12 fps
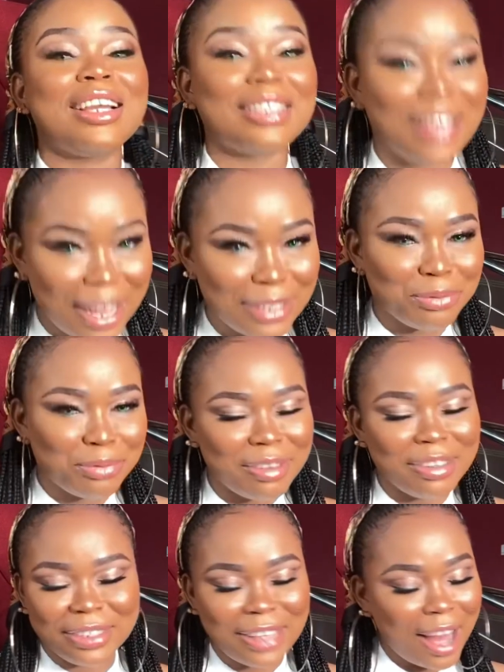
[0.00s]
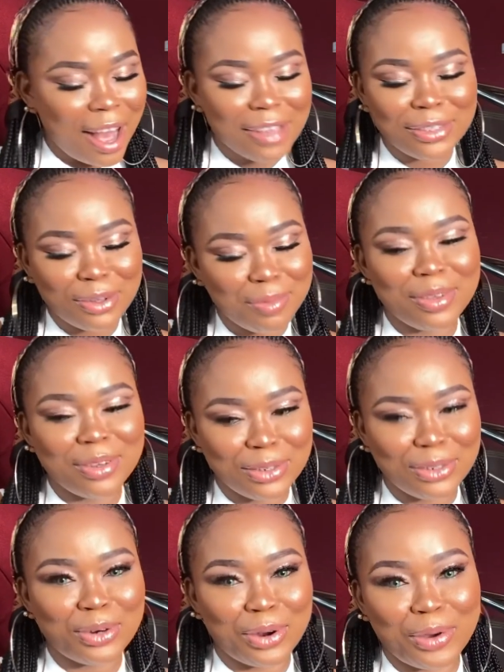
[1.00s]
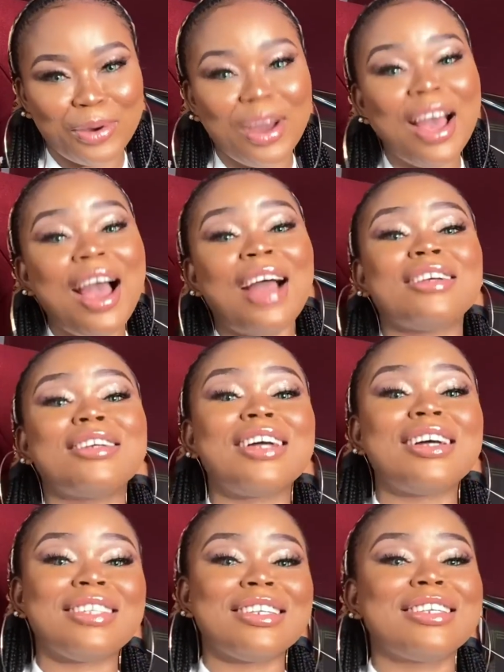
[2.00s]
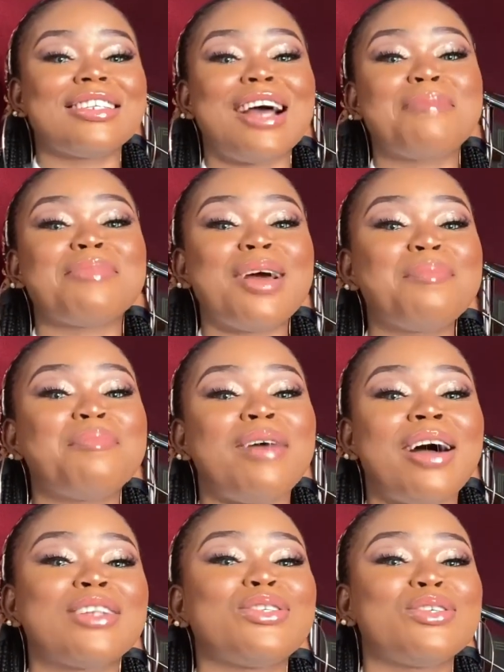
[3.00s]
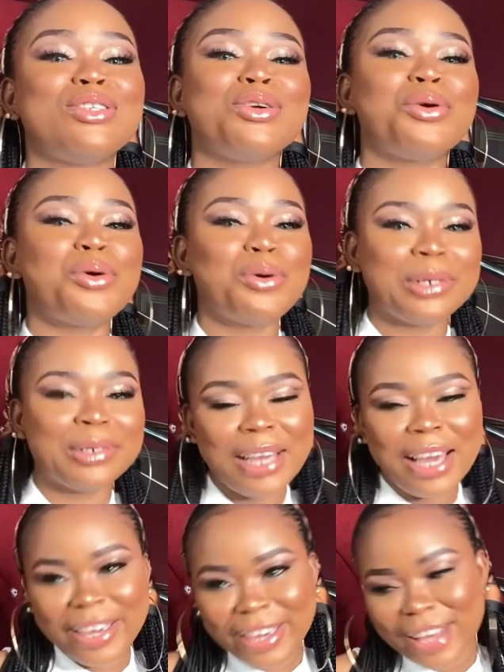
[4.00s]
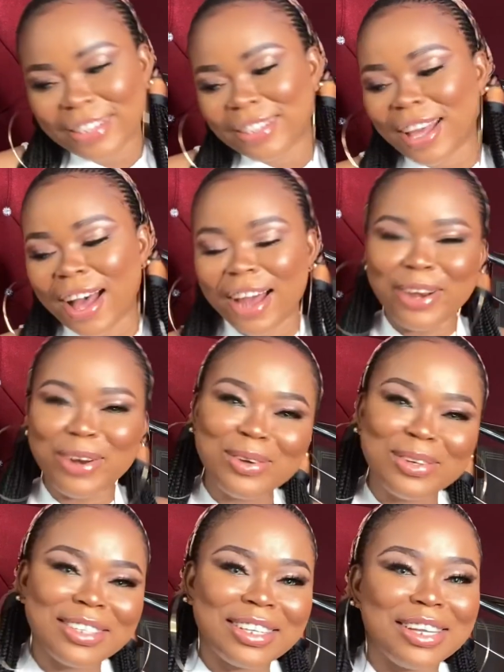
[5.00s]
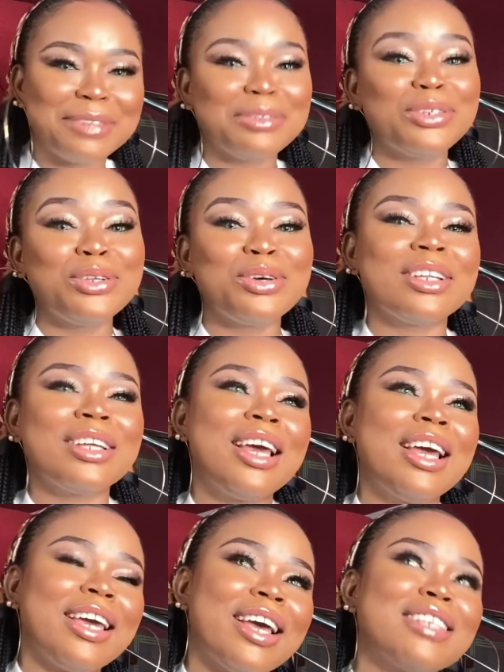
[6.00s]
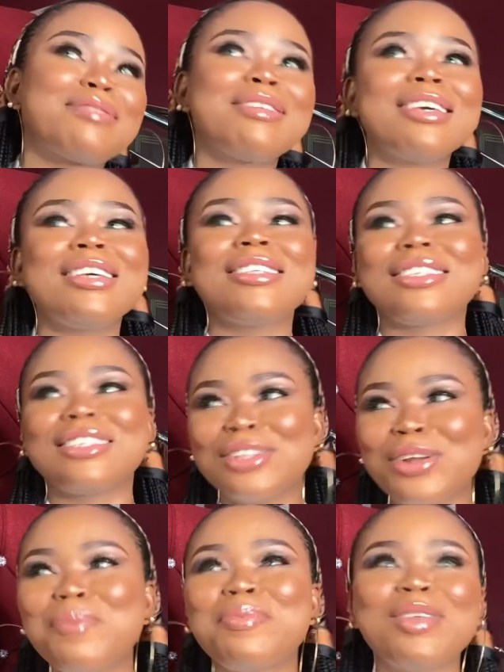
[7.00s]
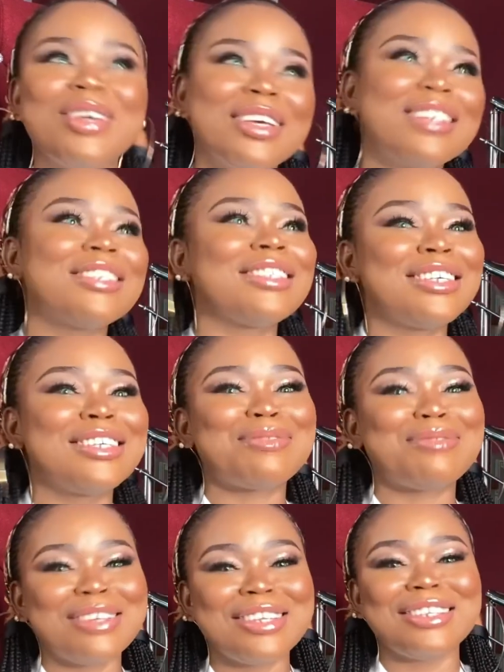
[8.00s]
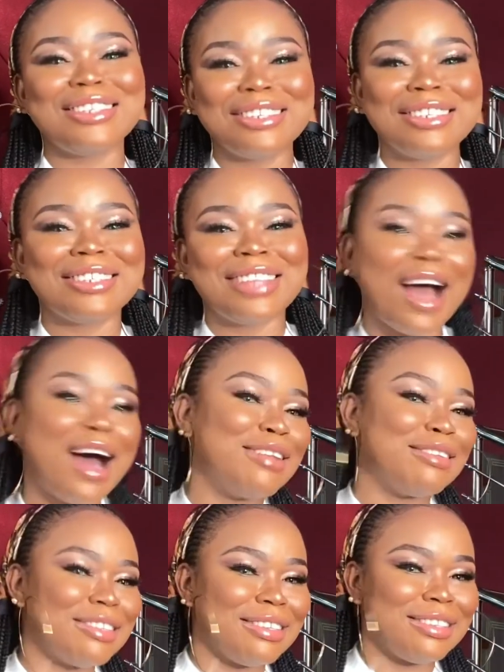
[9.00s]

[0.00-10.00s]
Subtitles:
that's really, that has not been a struggle. Another thing is I'm not back to the whole yes sir, no, you know, yes please, no please, this please, this that.